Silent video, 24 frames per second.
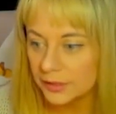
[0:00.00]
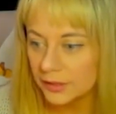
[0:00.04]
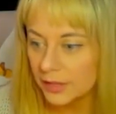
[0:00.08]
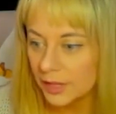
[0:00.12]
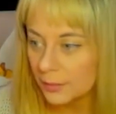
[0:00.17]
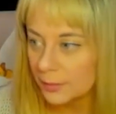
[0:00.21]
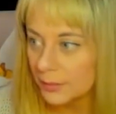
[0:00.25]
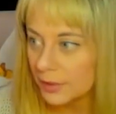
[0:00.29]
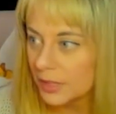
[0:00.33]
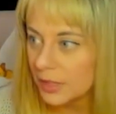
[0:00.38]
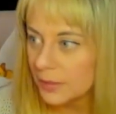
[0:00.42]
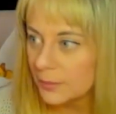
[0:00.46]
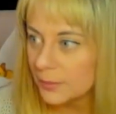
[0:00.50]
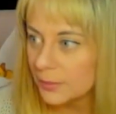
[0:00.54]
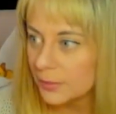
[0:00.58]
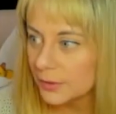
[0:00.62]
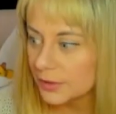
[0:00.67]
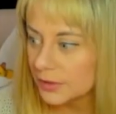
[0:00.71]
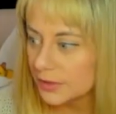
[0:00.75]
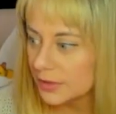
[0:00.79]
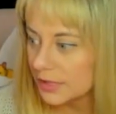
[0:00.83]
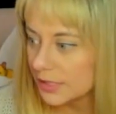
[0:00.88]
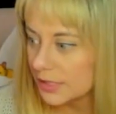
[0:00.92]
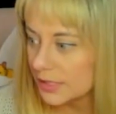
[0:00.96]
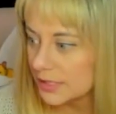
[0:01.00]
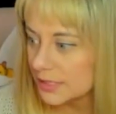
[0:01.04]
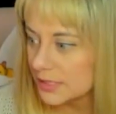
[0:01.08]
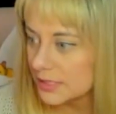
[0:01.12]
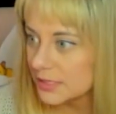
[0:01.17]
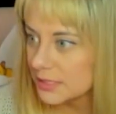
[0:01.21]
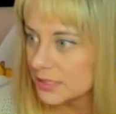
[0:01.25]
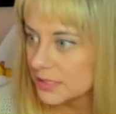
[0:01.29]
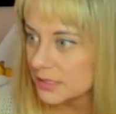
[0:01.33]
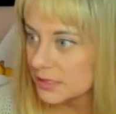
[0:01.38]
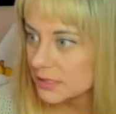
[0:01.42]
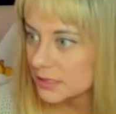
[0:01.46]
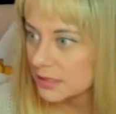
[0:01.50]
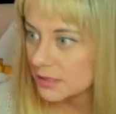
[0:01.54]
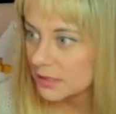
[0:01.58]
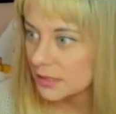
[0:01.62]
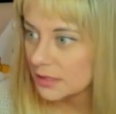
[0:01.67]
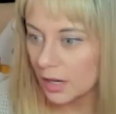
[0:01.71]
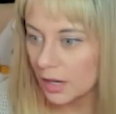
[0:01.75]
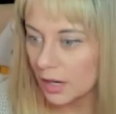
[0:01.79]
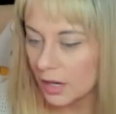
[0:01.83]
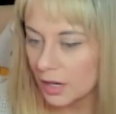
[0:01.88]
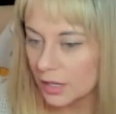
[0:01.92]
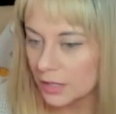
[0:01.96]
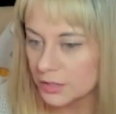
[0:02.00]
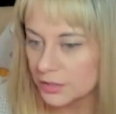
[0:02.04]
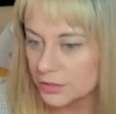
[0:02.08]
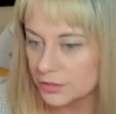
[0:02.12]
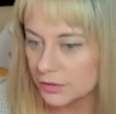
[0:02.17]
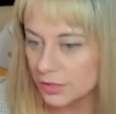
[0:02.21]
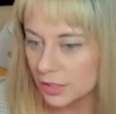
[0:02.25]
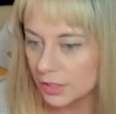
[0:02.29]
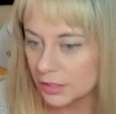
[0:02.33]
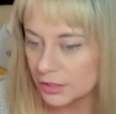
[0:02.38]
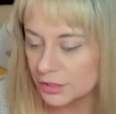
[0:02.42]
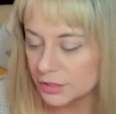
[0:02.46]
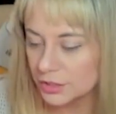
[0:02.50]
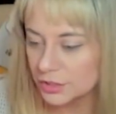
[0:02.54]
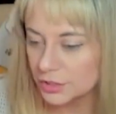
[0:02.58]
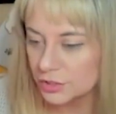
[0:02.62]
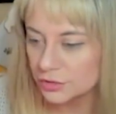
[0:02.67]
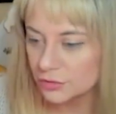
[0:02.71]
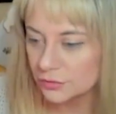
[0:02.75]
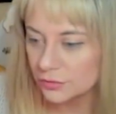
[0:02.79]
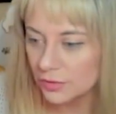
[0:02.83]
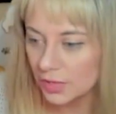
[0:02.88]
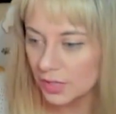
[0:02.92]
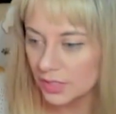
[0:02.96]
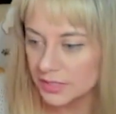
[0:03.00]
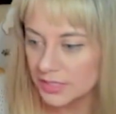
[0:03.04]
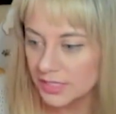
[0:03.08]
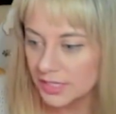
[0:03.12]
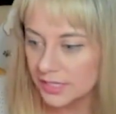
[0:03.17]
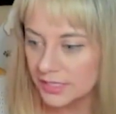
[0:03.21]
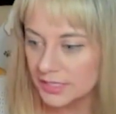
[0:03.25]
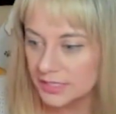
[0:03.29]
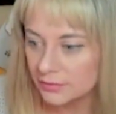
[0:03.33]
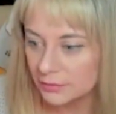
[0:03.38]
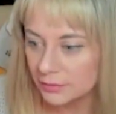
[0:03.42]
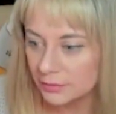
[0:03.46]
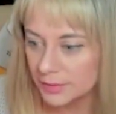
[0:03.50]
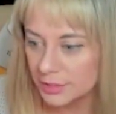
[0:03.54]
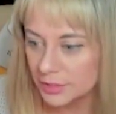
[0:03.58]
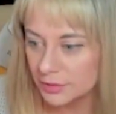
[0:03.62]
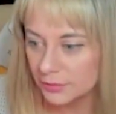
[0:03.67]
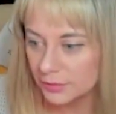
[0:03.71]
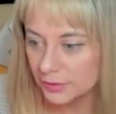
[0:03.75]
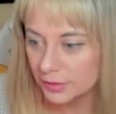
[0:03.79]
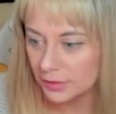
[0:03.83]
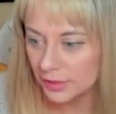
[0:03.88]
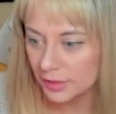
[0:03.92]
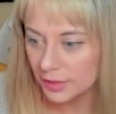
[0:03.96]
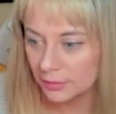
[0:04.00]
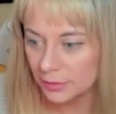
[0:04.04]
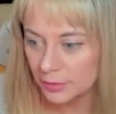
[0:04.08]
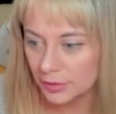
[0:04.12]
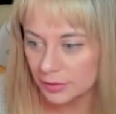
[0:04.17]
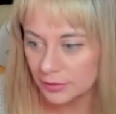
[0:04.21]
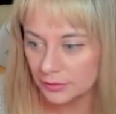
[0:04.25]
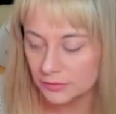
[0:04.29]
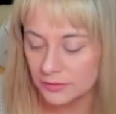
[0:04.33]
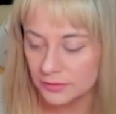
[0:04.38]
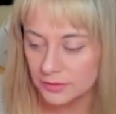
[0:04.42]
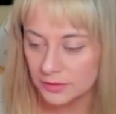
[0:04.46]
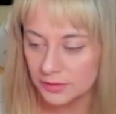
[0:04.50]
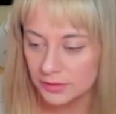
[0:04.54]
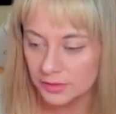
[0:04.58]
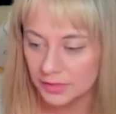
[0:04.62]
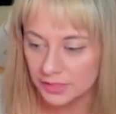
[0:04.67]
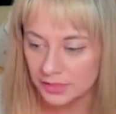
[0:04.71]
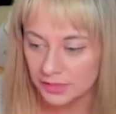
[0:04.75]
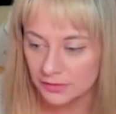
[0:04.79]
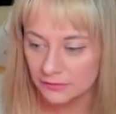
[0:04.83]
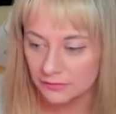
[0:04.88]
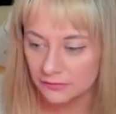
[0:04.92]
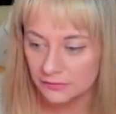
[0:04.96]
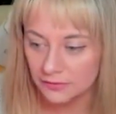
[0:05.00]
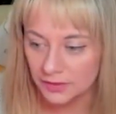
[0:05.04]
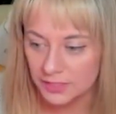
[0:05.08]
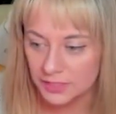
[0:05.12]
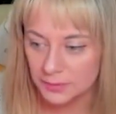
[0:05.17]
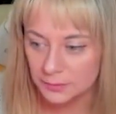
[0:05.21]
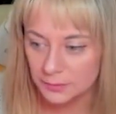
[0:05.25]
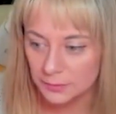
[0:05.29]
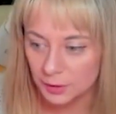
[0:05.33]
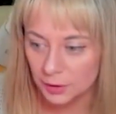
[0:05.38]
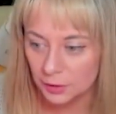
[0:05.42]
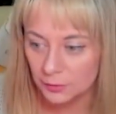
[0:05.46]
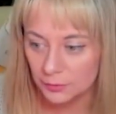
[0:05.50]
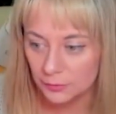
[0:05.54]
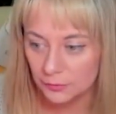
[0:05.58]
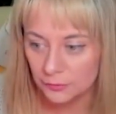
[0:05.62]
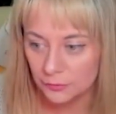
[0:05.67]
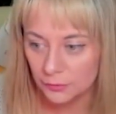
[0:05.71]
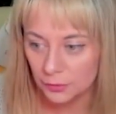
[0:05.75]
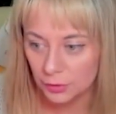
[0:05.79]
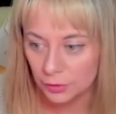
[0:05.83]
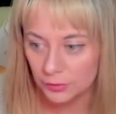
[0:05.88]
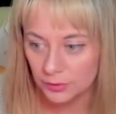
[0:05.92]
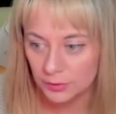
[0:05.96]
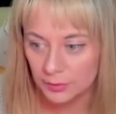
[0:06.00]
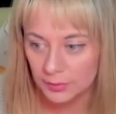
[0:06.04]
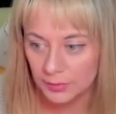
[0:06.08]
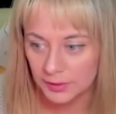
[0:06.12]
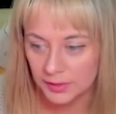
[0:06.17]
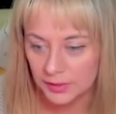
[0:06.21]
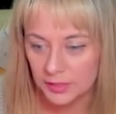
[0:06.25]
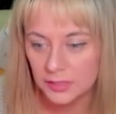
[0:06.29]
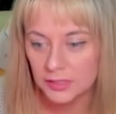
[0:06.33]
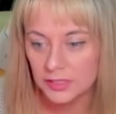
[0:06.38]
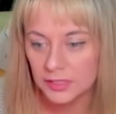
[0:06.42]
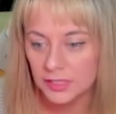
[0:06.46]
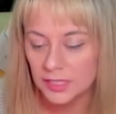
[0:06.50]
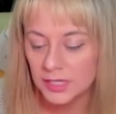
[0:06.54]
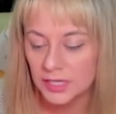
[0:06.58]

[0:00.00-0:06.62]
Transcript: I'm gonna put this on do not construct yet because I want to make sure we're able to get the fence built before we build